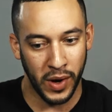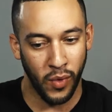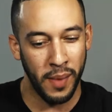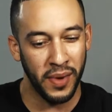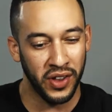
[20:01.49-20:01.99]
my
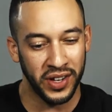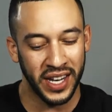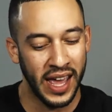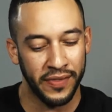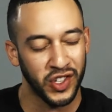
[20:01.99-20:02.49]
grandmother
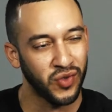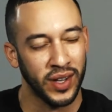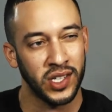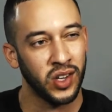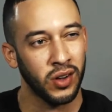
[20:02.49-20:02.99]
didn't have the
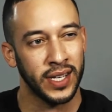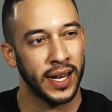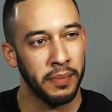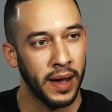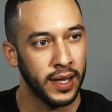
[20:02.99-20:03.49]
strength to talk
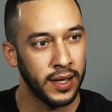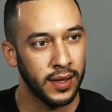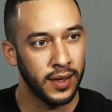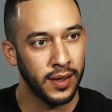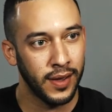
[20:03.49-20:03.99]
to anybody,
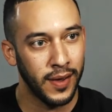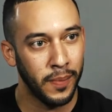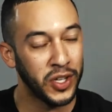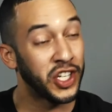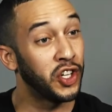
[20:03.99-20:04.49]

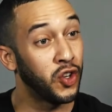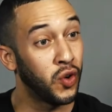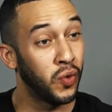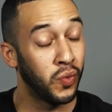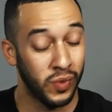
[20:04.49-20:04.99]
but she
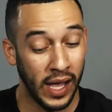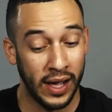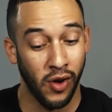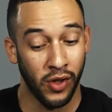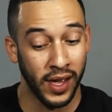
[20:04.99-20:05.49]
knew,
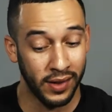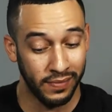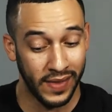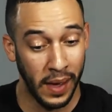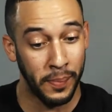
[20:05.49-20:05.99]
like on
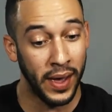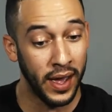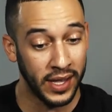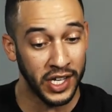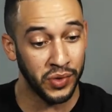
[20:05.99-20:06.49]
that that
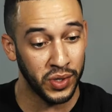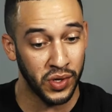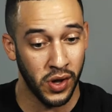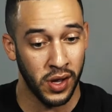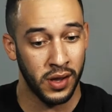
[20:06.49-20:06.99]
bed that she
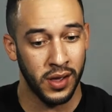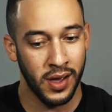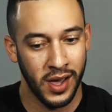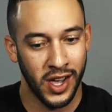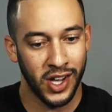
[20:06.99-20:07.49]
was on,
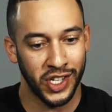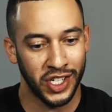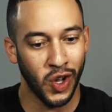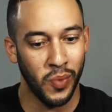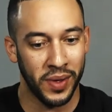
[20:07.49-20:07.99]

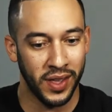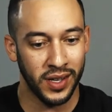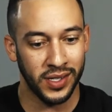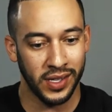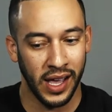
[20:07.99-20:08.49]
she told me
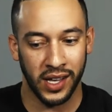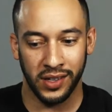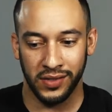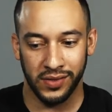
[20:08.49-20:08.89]
this, like